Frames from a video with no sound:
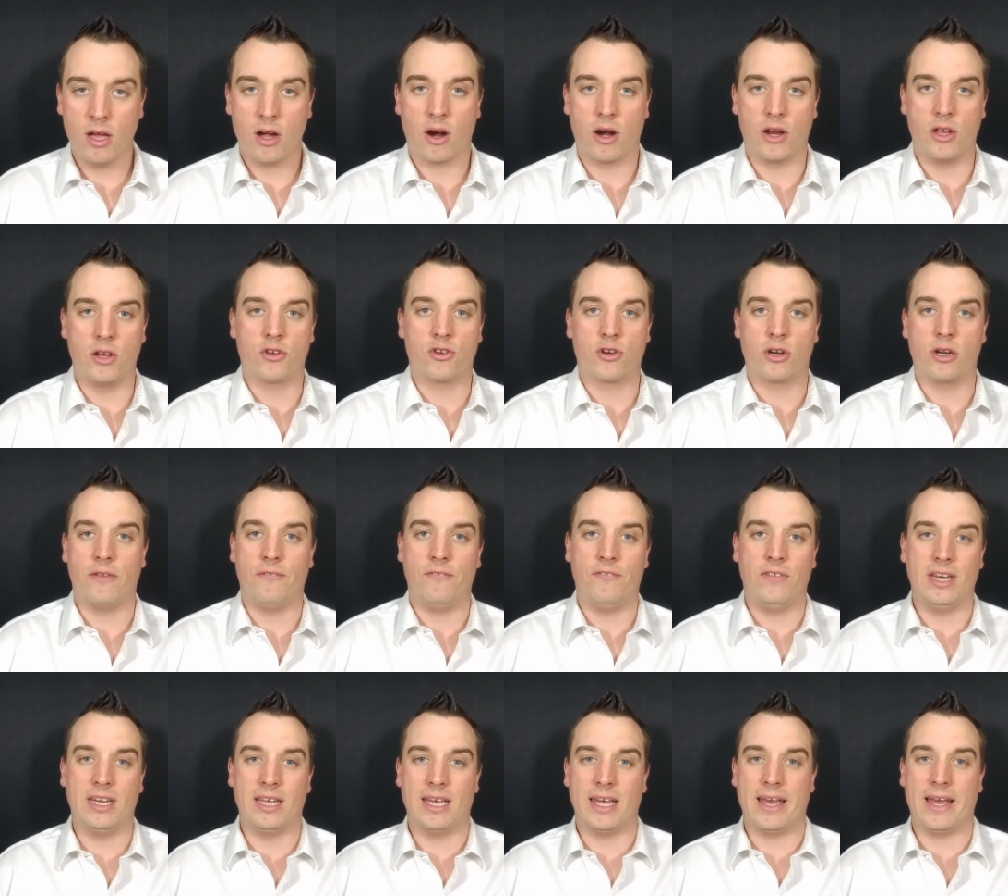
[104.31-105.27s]
Are you trying to
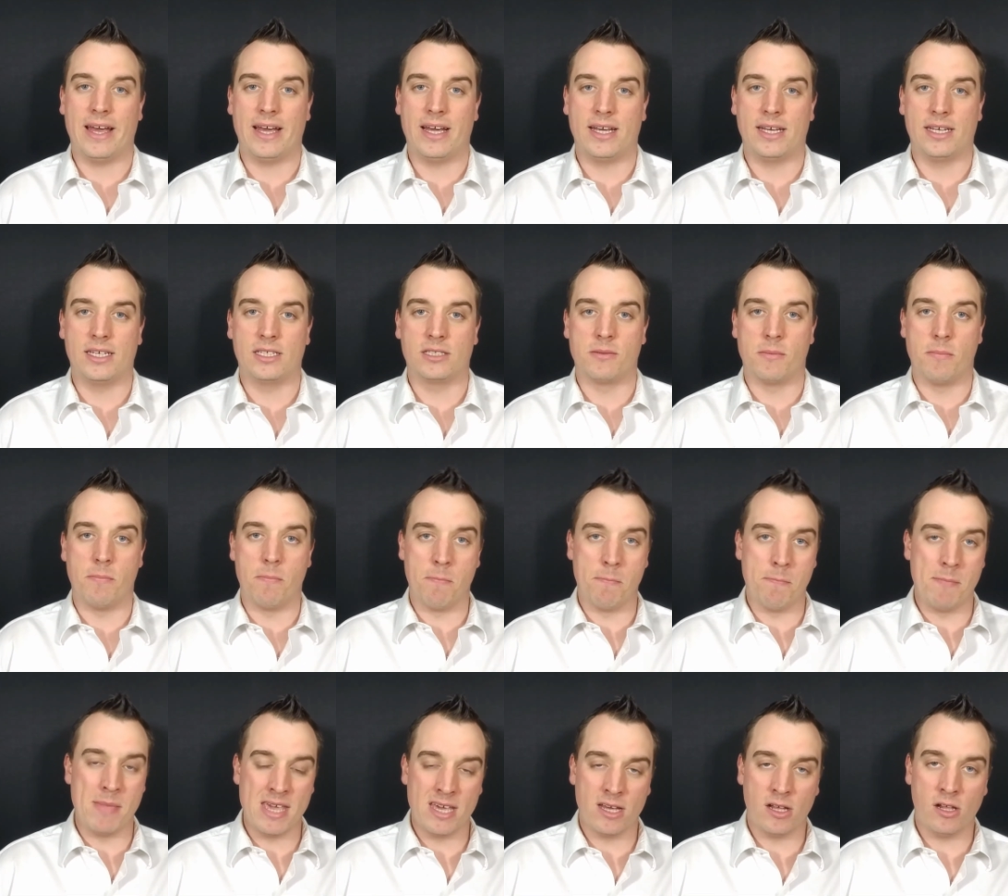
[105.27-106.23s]
feed it as
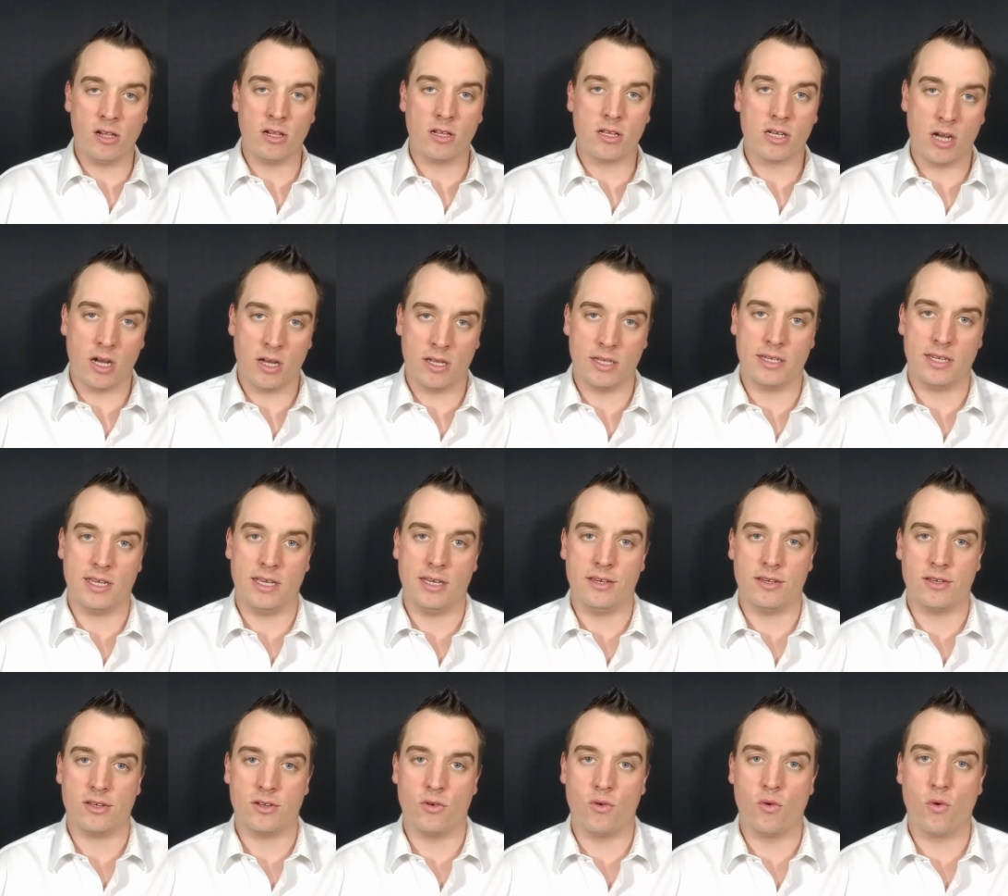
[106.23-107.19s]
meal
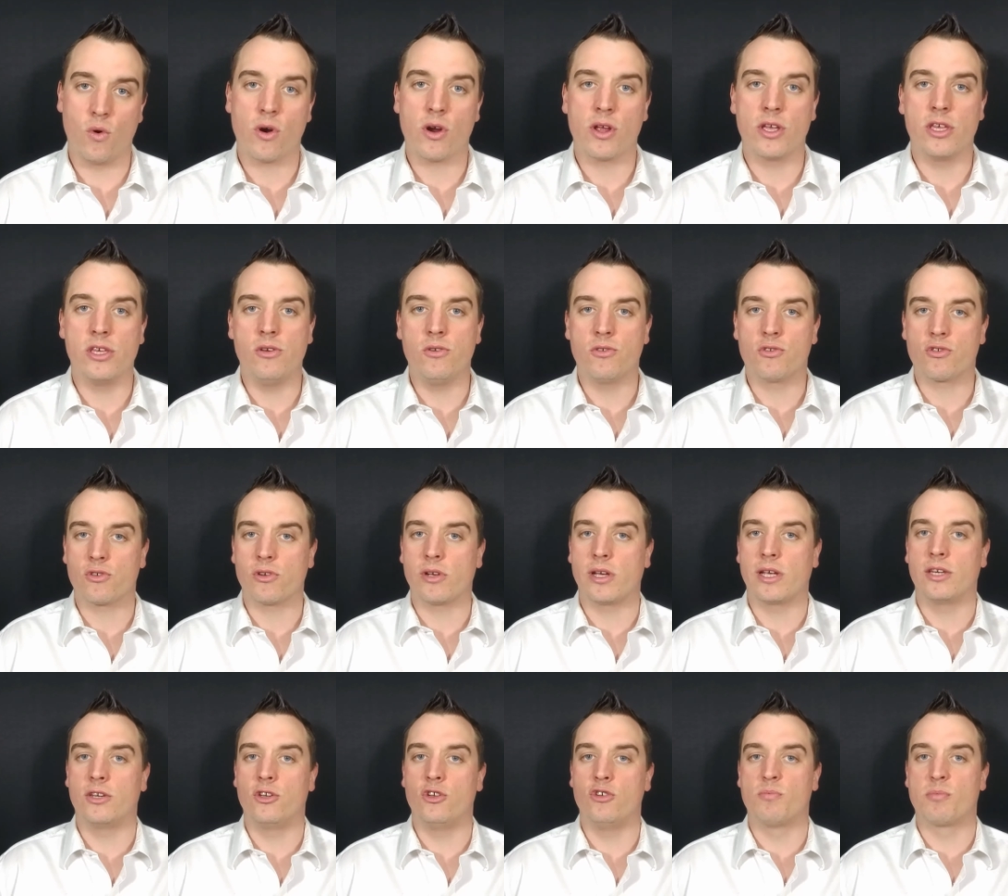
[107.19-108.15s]
content, or are you
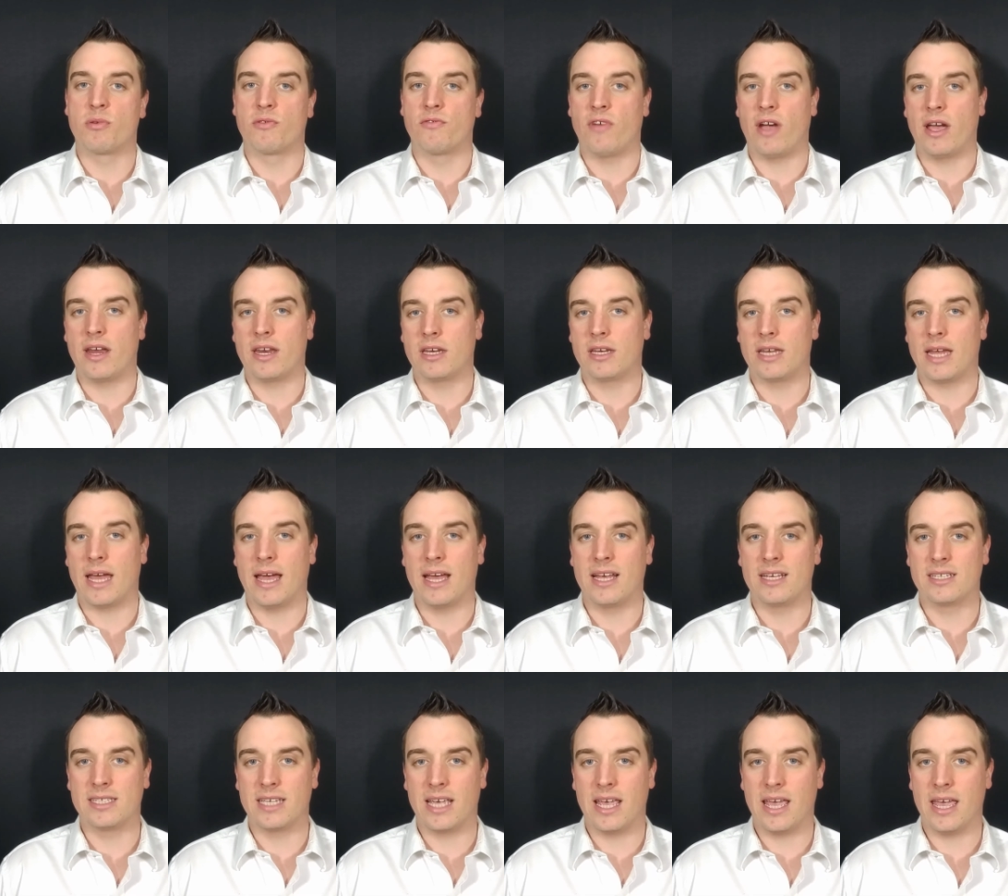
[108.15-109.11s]
trying to provide it
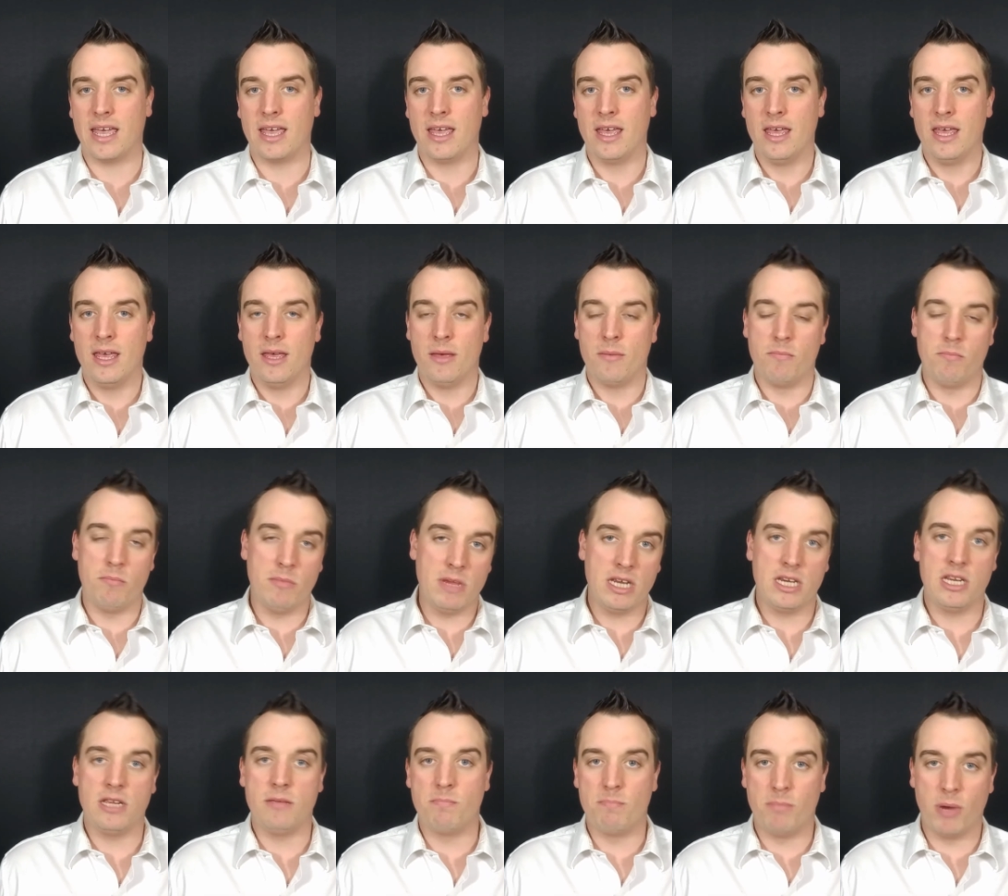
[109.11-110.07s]
as a
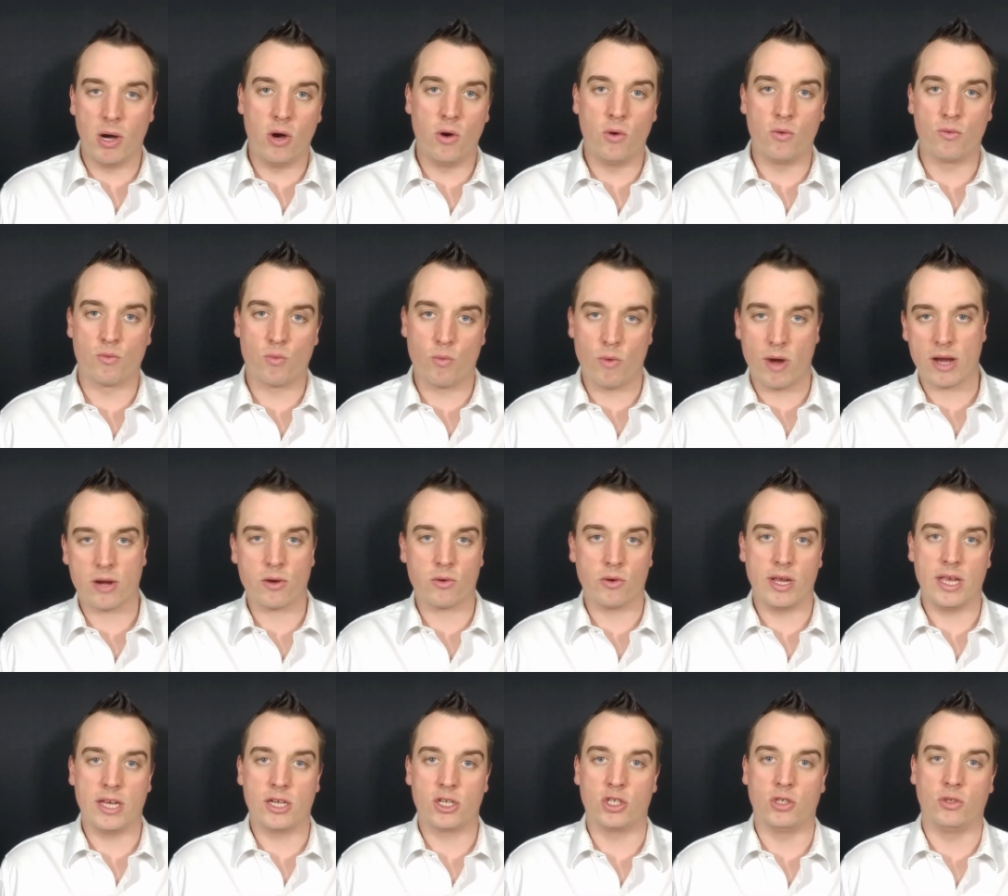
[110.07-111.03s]
meaty bone
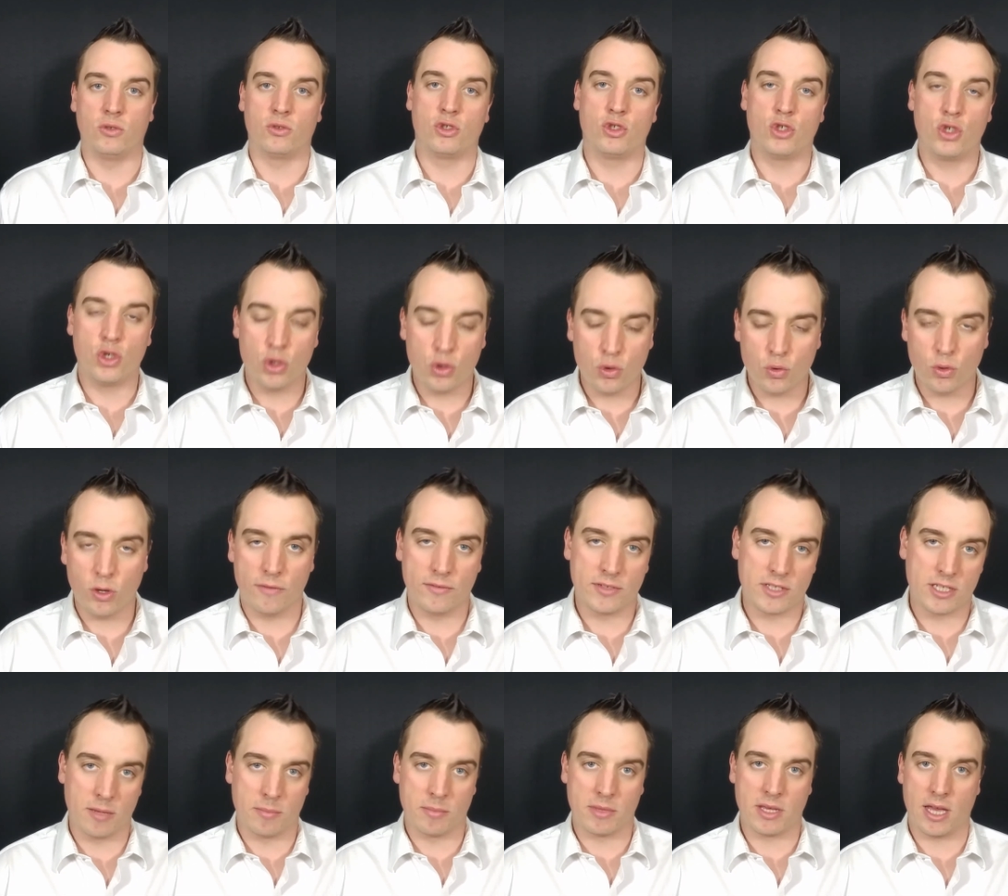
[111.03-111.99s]
recreational chew of
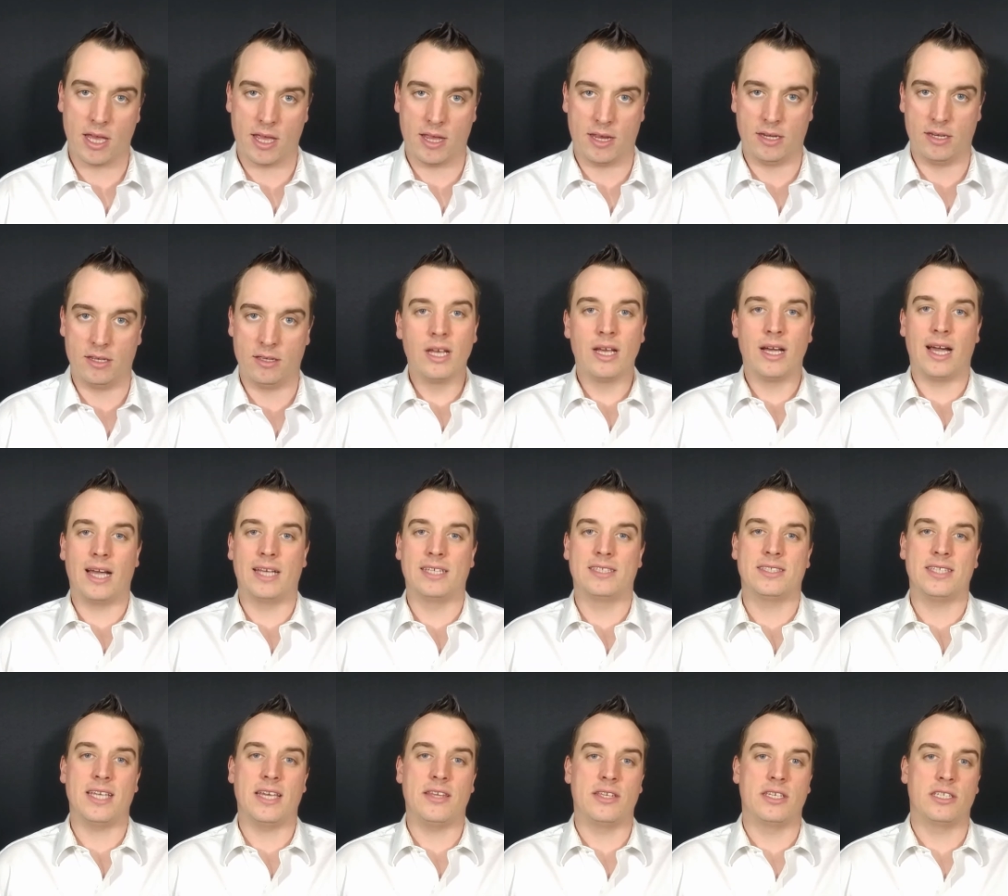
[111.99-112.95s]
some kind? I
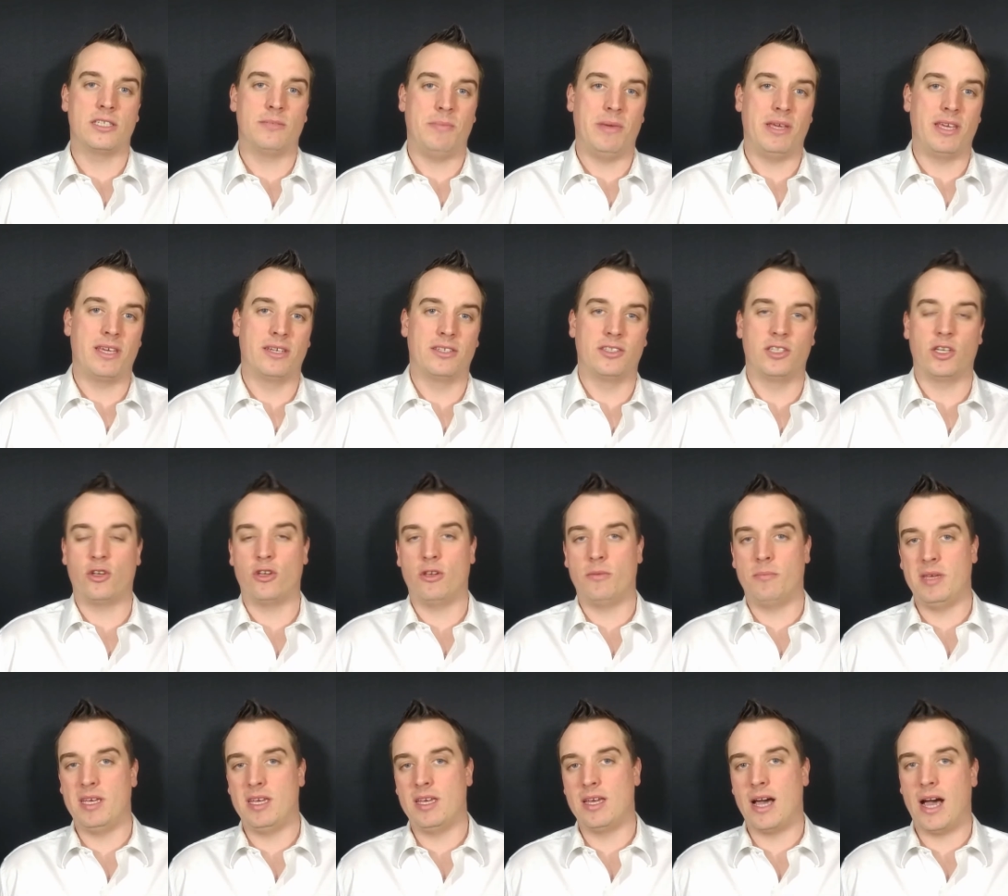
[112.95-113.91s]
say this because it could
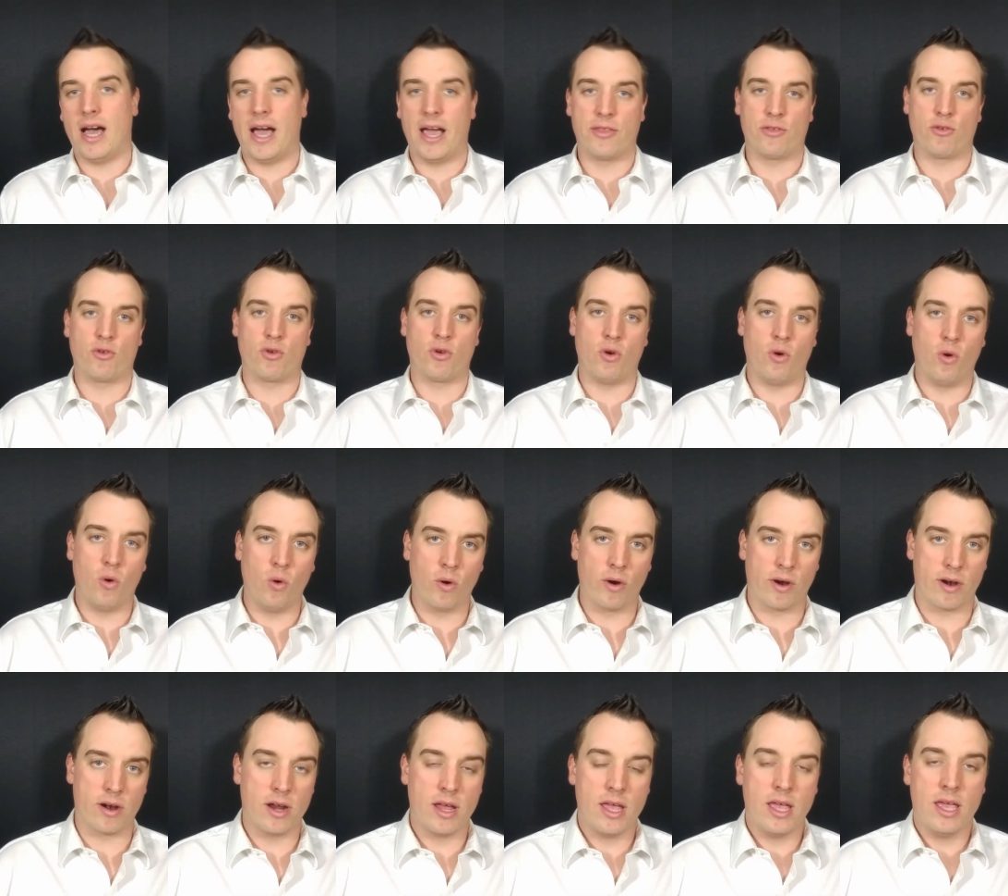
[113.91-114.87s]
be either or.